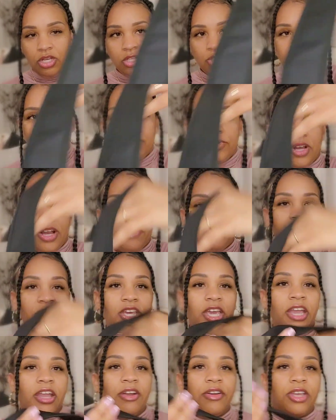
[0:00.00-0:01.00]
You won't have to
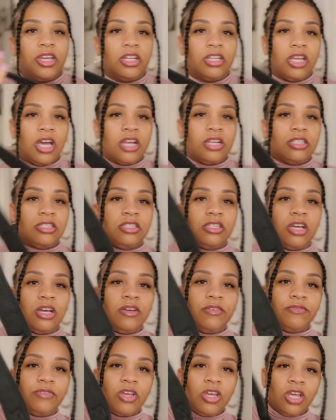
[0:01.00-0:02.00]
carry a lot of
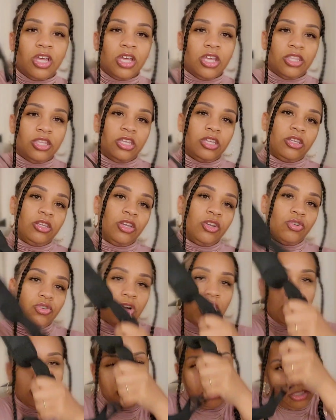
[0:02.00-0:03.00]
stuff and it
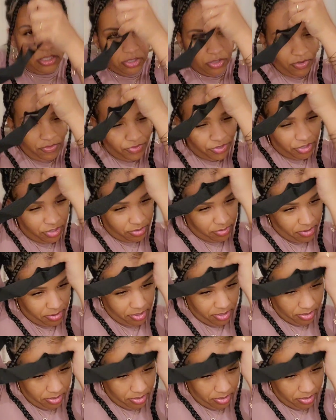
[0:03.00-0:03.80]
crosses over your